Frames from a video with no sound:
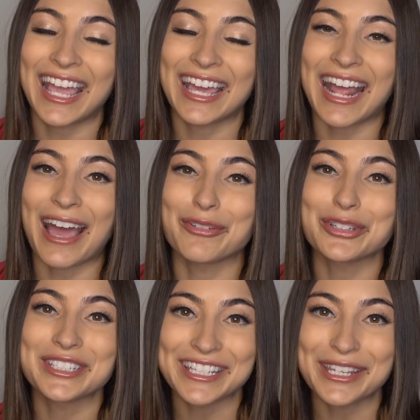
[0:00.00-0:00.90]
and I
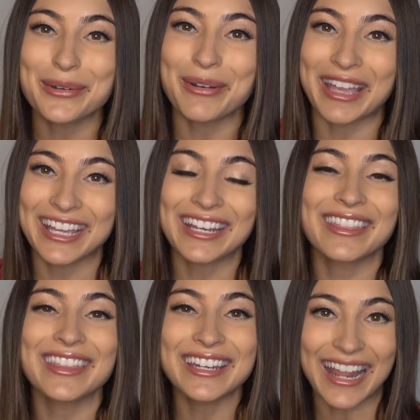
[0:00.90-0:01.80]
will see you
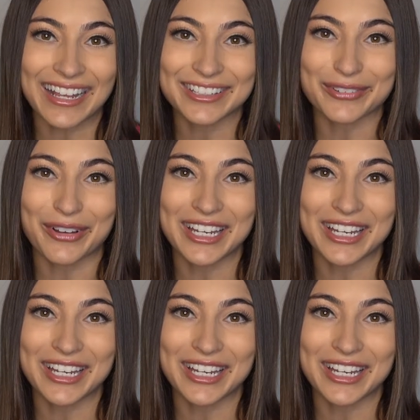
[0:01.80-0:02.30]
in the next one.